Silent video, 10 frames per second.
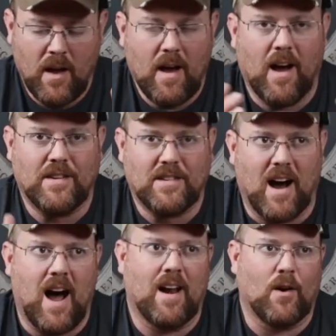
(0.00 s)
a
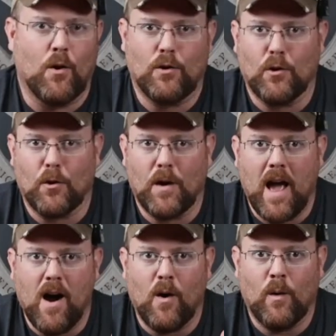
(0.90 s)
dot on your
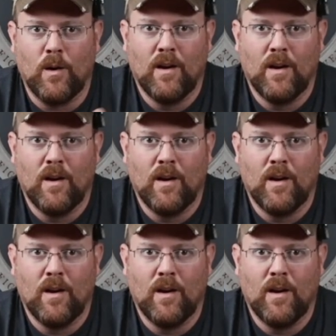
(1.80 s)
now